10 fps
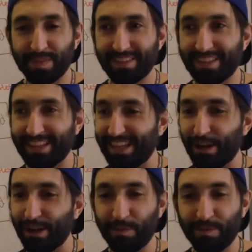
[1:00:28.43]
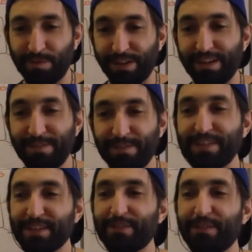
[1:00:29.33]
you know, very
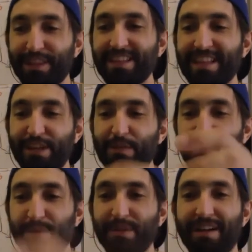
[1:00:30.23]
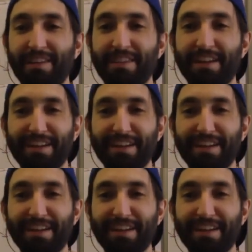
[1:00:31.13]
physical thing that you put on there.